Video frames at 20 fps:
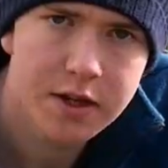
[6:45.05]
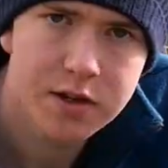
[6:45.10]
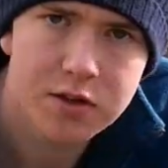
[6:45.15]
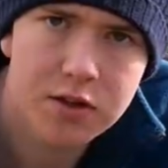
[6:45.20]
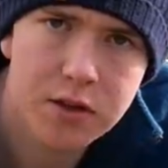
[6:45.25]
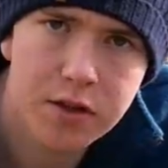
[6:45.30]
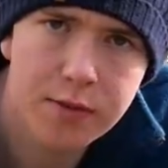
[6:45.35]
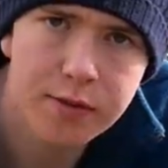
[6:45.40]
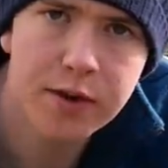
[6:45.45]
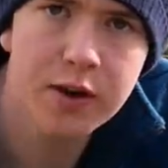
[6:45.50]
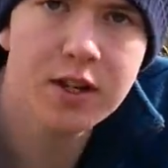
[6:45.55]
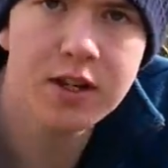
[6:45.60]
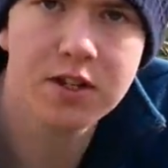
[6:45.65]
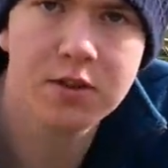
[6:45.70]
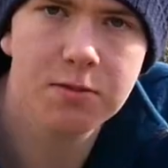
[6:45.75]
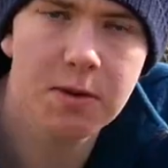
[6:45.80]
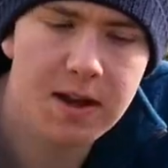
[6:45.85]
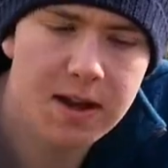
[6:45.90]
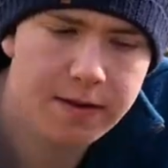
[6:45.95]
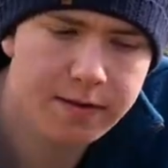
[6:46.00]
So the
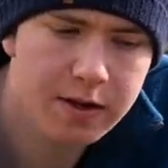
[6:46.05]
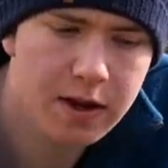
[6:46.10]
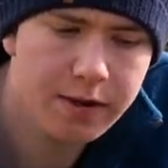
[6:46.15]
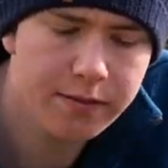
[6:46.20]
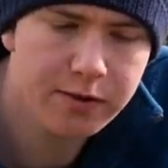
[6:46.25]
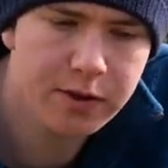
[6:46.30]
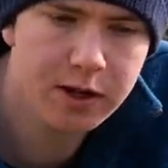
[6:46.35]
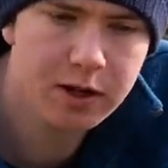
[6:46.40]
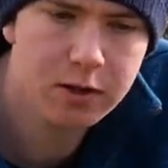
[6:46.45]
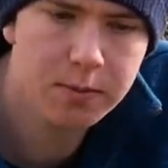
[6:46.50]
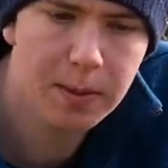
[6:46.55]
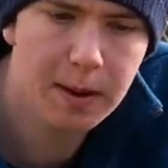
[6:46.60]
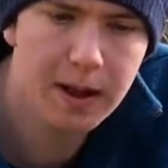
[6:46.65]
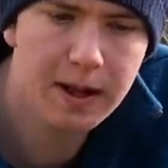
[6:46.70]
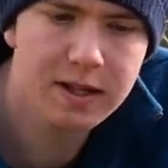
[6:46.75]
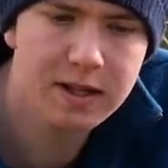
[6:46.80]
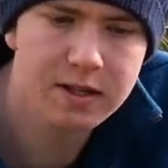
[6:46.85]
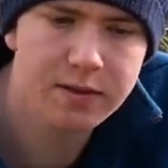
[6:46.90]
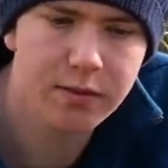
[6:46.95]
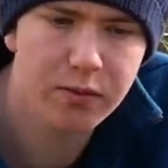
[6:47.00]
first way of covering your
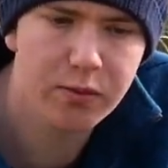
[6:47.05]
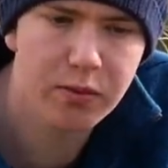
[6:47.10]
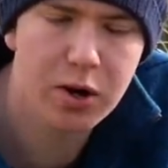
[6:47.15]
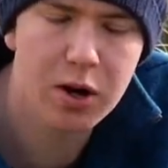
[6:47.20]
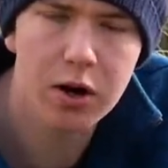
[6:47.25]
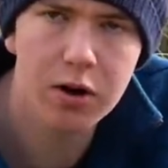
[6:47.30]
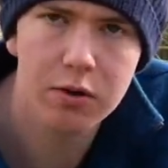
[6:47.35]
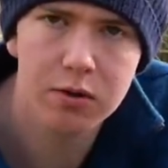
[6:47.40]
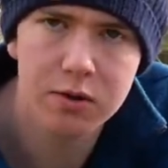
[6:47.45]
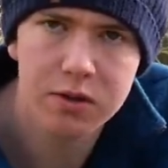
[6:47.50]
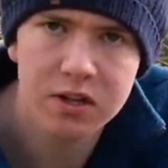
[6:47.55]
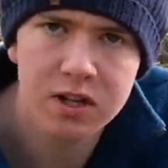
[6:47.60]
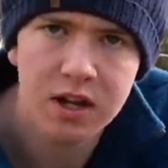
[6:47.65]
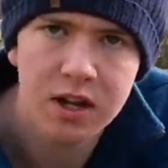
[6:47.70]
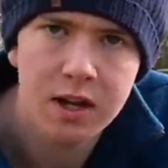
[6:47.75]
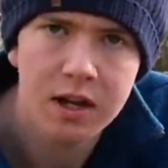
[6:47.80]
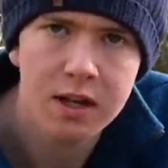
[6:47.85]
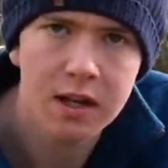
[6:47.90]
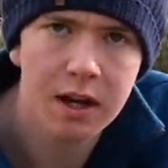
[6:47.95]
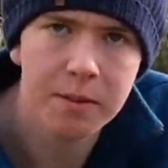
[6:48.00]
plants from cold
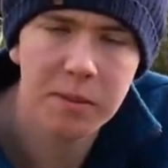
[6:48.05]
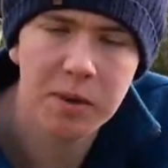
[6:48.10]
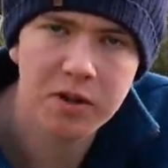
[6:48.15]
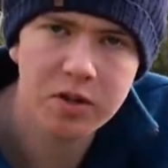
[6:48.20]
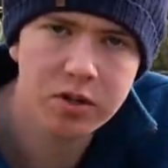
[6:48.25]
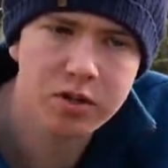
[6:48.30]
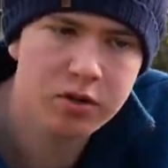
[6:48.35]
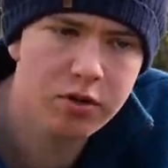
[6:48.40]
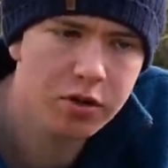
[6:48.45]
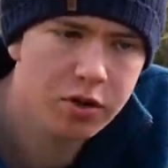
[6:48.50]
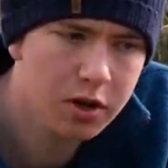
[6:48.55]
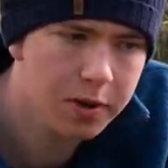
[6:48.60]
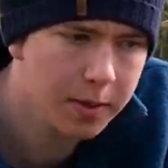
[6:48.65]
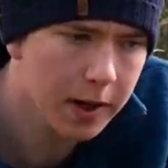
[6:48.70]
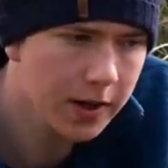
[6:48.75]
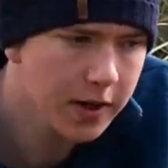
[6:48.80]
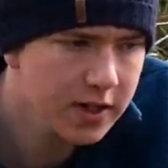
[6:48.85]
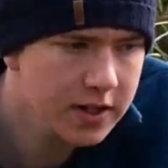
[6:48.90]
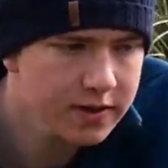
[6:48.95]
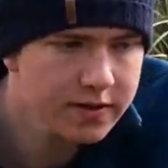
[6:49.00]
that I'm going to talk
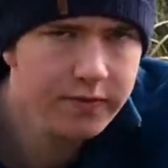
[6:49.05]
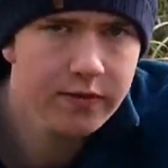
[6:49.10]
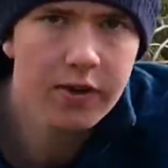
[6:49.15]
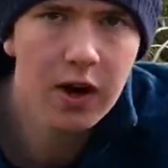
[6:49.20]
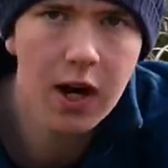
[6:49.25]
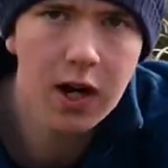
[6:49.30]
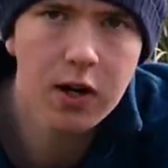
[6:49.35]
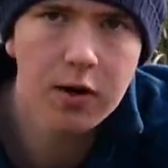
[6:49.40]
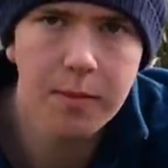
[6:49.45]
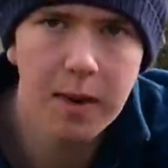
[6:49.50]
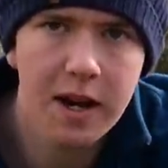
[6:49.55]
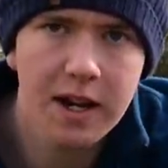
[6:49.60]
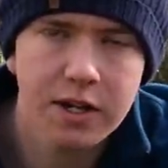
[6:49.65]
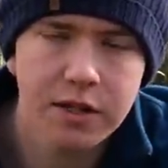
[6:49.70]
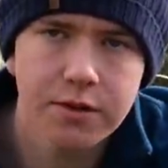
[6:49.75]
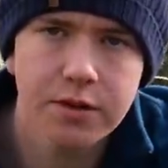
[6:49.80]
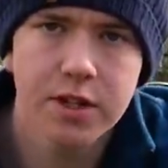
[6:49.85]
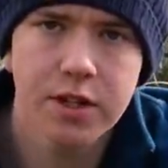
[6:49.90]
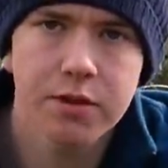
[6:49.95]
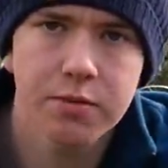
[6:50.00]
about is
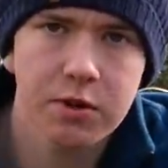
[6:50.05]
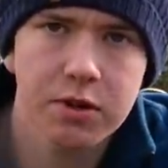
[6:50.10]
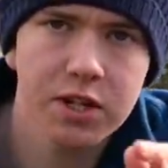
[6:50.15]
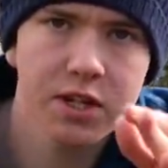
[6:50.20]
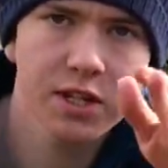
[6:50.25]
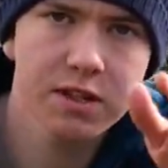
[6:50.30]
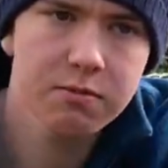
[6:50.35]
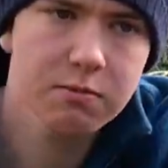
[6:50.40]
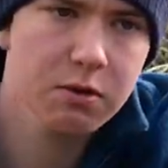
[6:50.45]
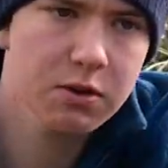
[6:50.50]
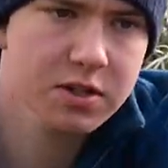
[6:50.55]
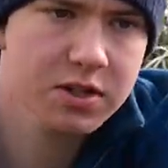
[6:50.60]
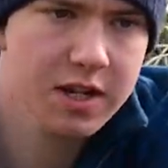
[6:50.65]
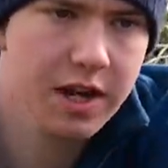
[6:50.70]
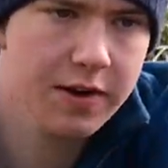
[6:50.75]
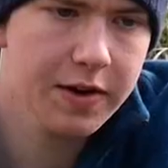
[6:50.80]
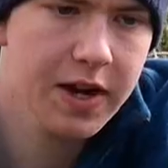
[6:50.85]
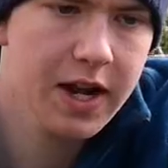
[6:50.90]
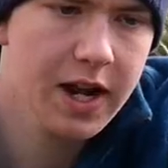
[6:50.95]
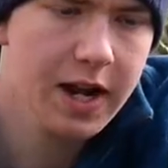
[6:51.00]
Enviromesh, which is what's
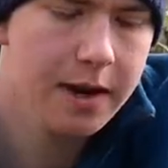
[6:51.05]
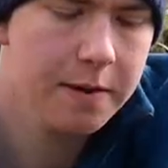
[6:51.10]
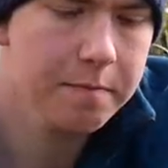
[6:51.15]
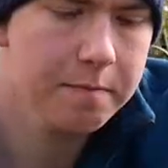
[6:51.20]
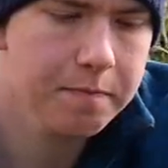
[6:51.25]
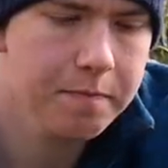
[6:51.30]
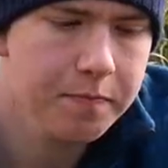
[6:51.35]
down here.